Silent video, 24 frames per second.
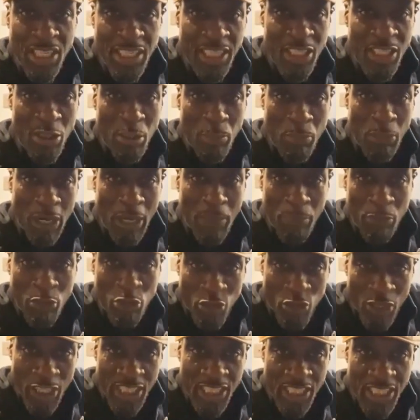get the proper
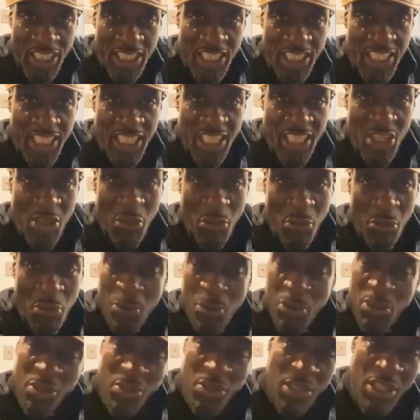training, or, you